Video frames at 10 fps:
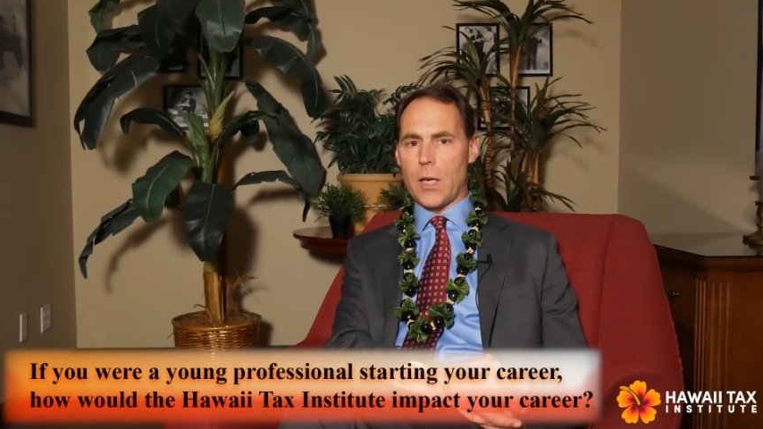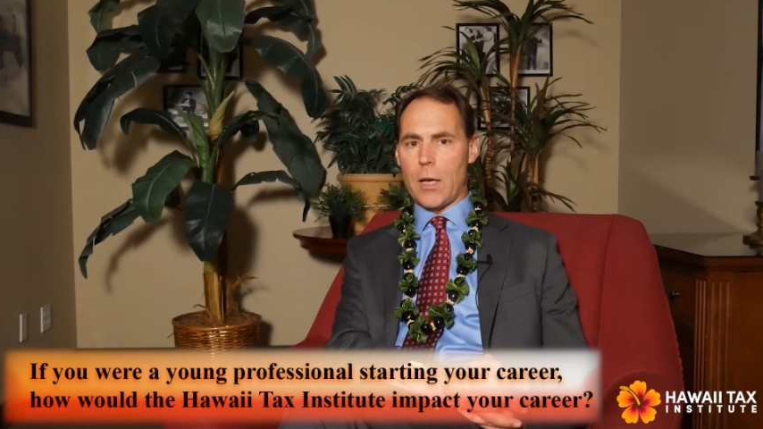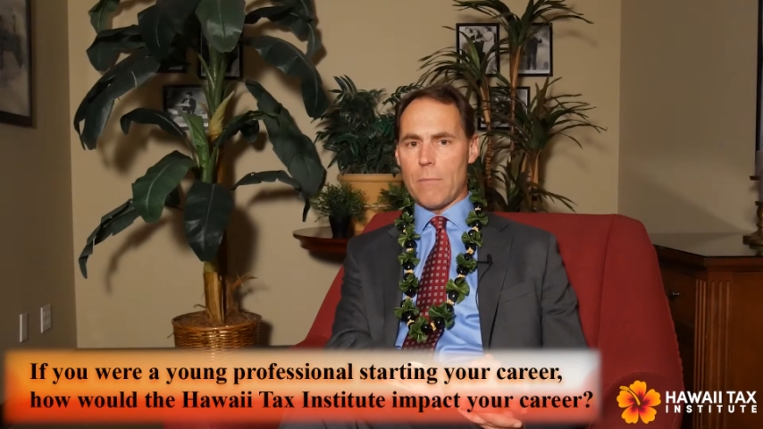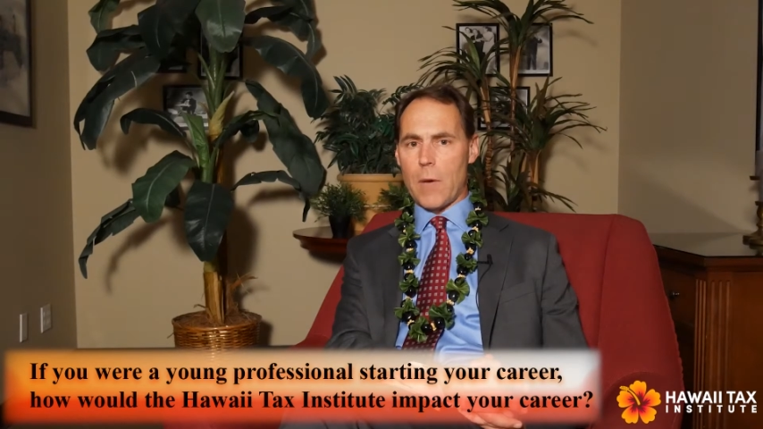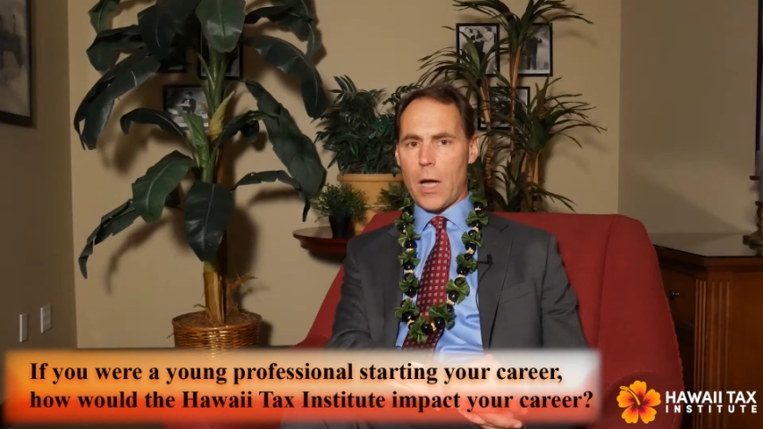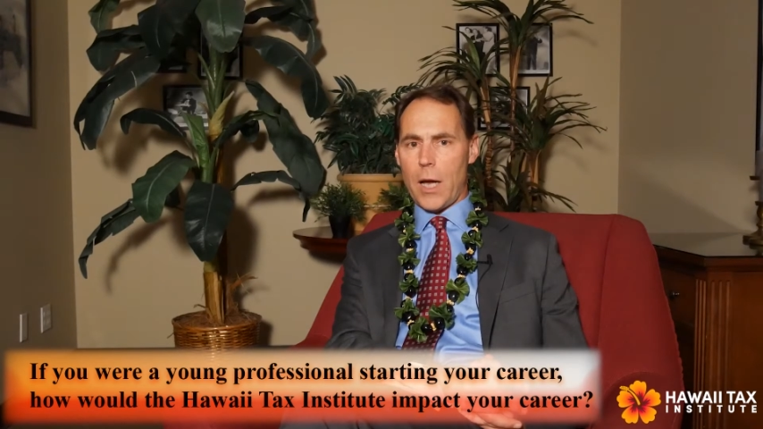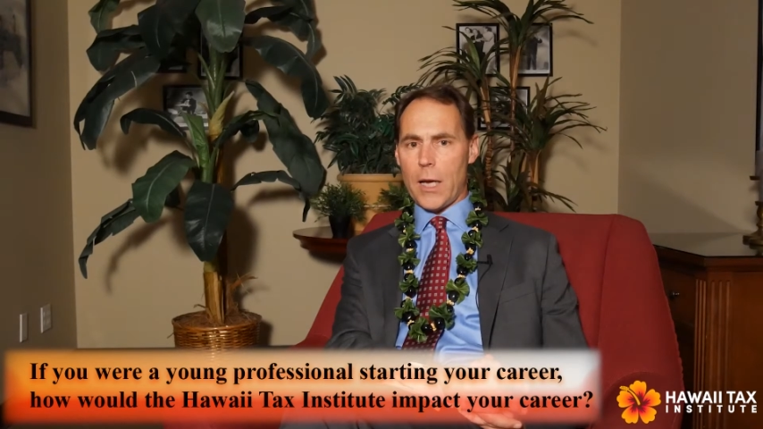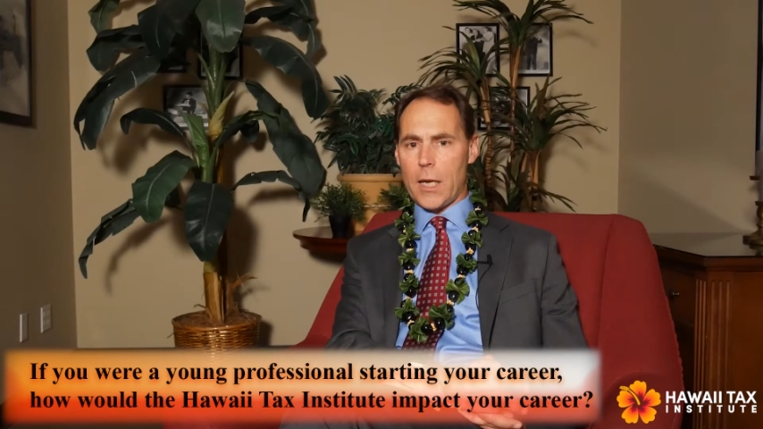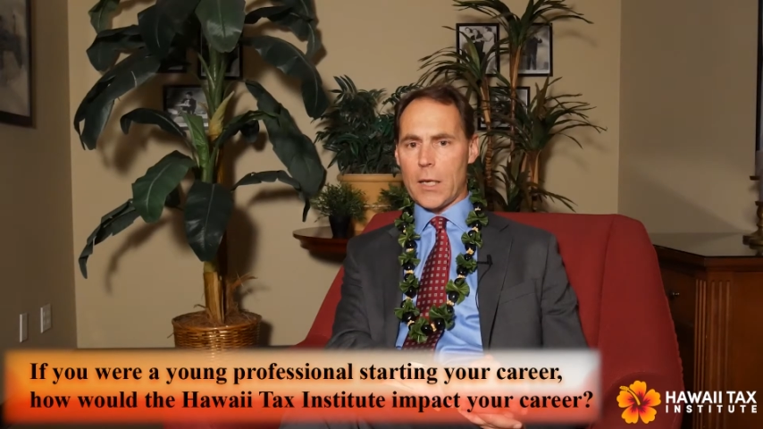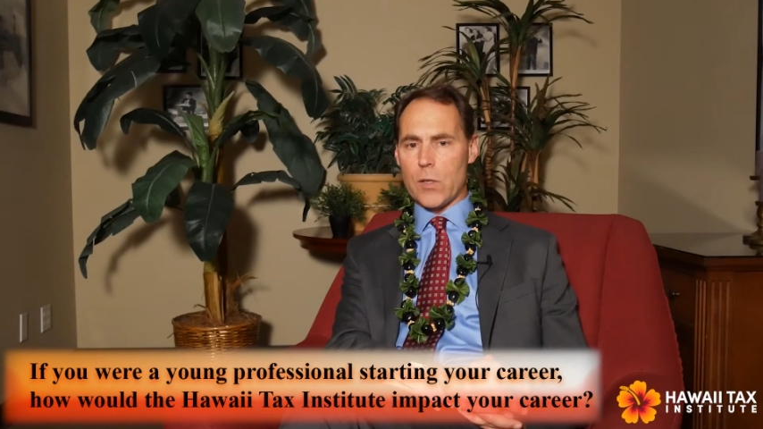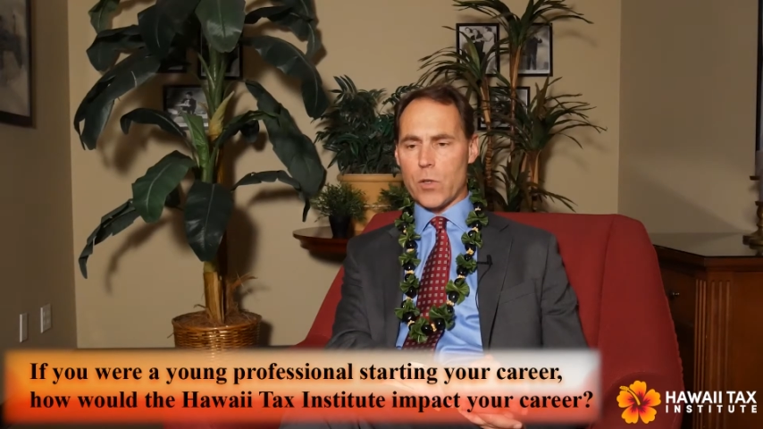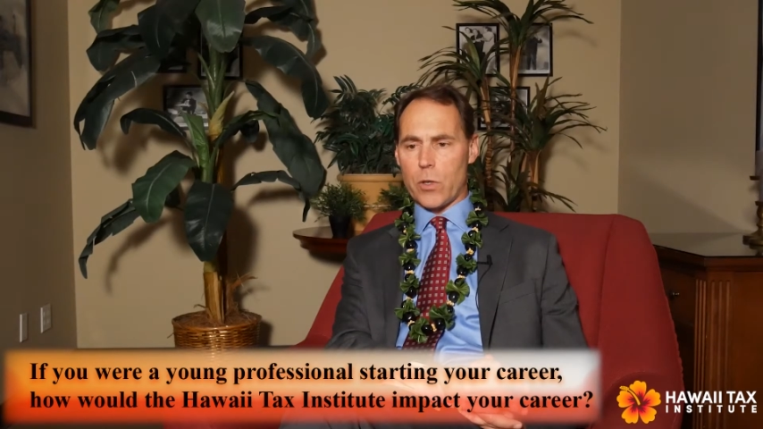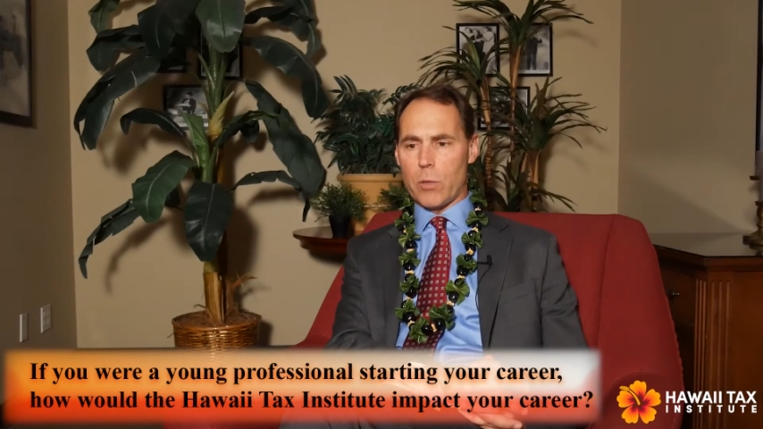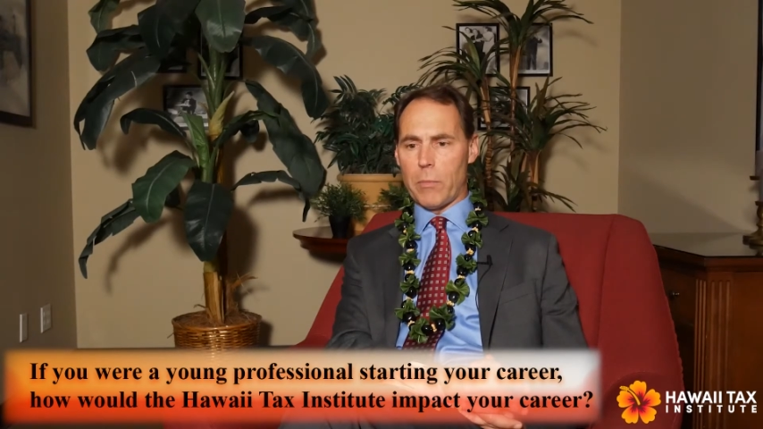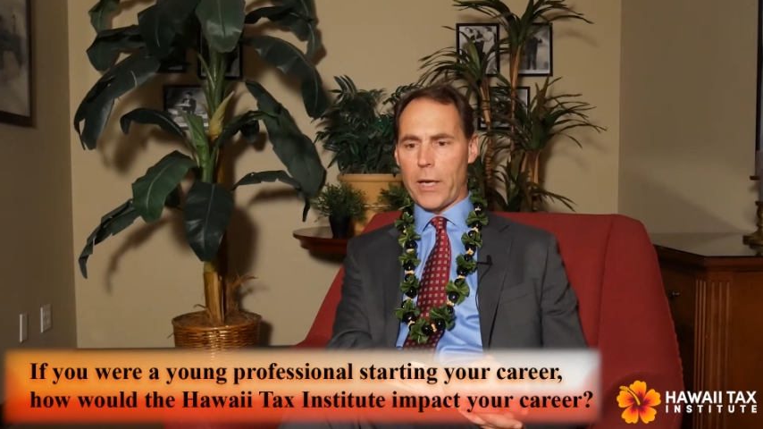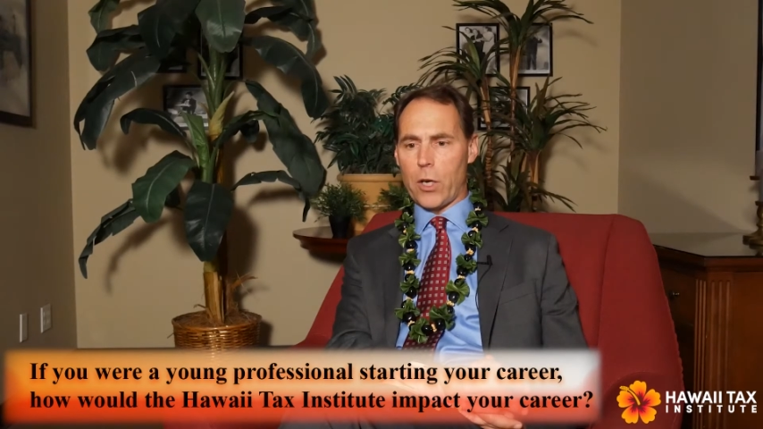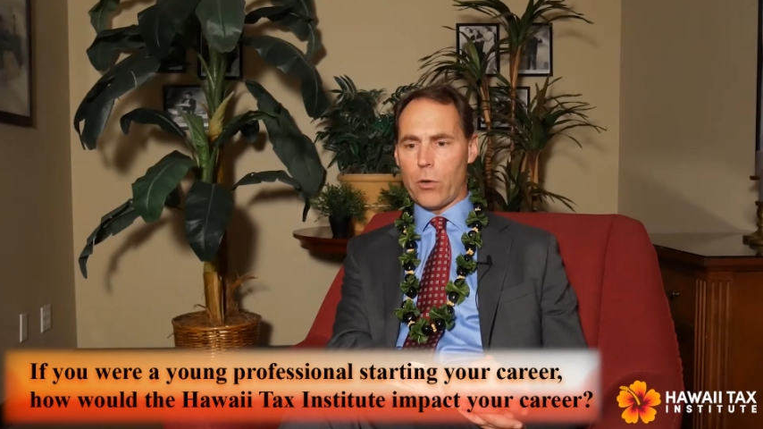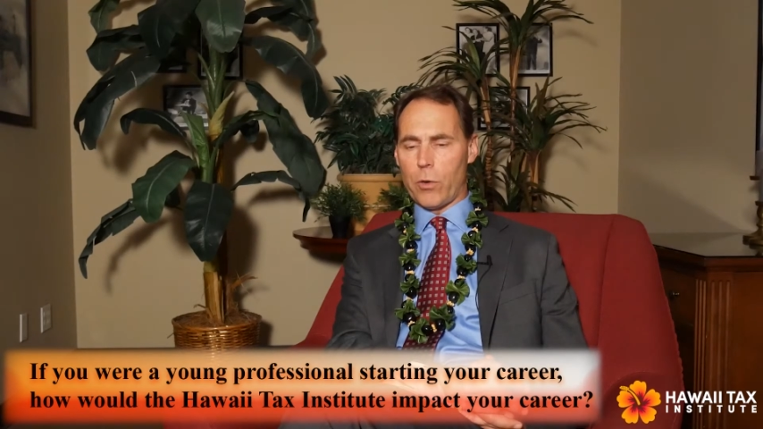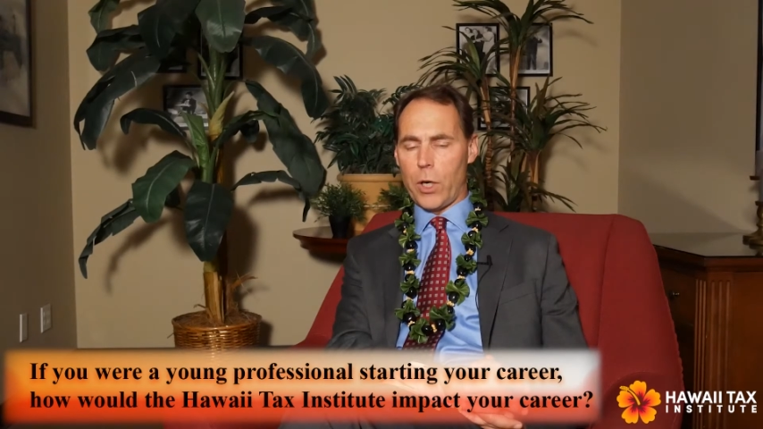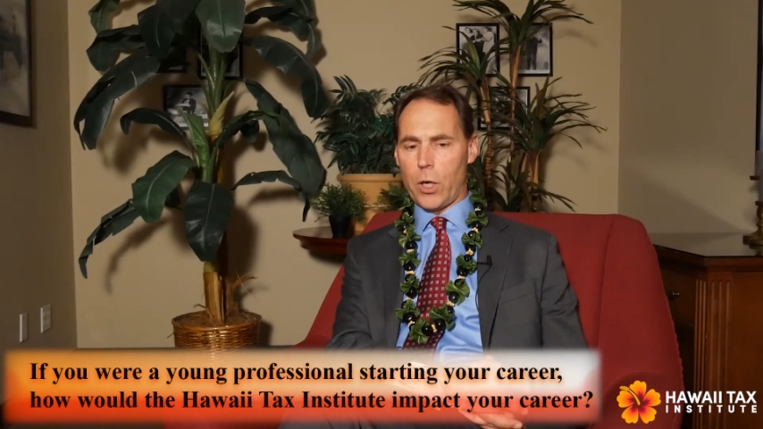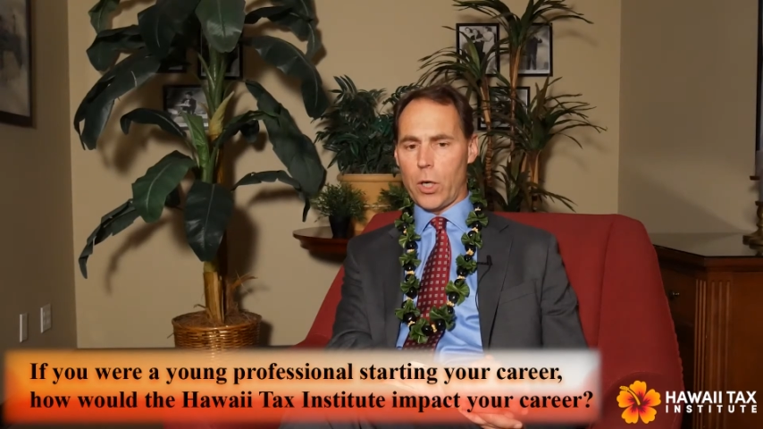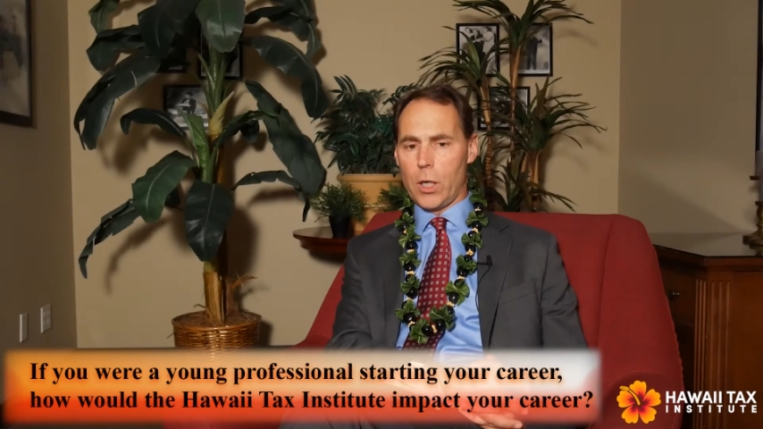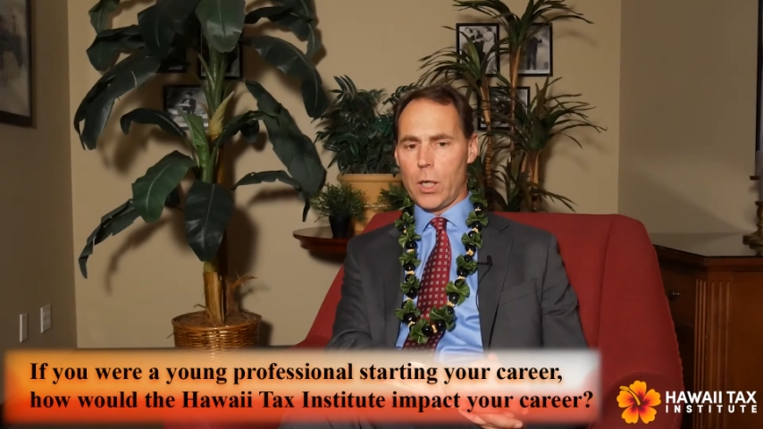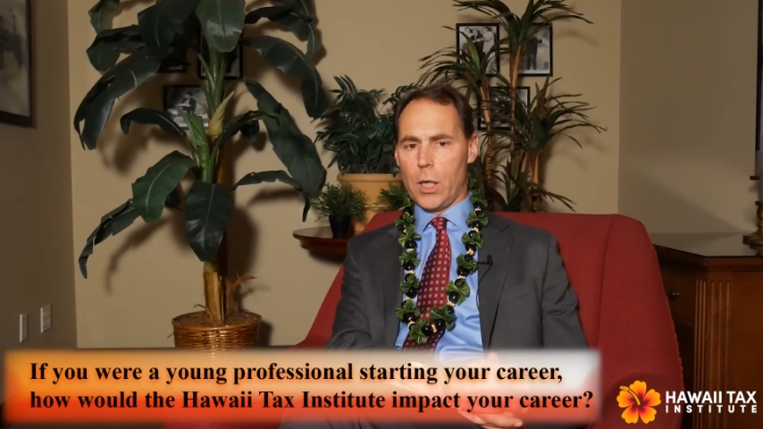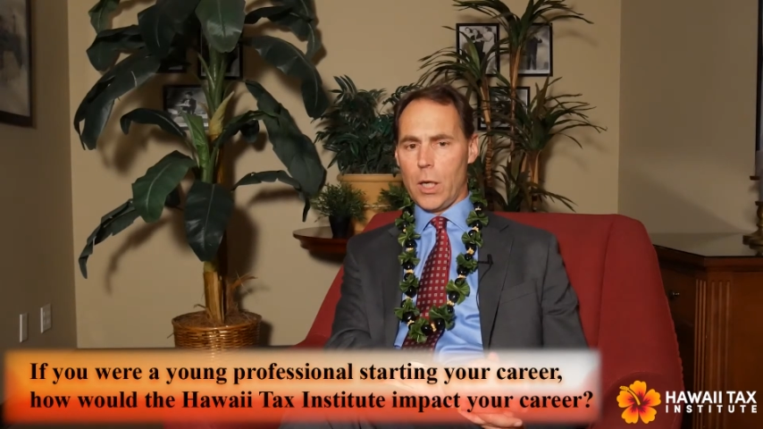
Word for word: Um, I kind of started my career,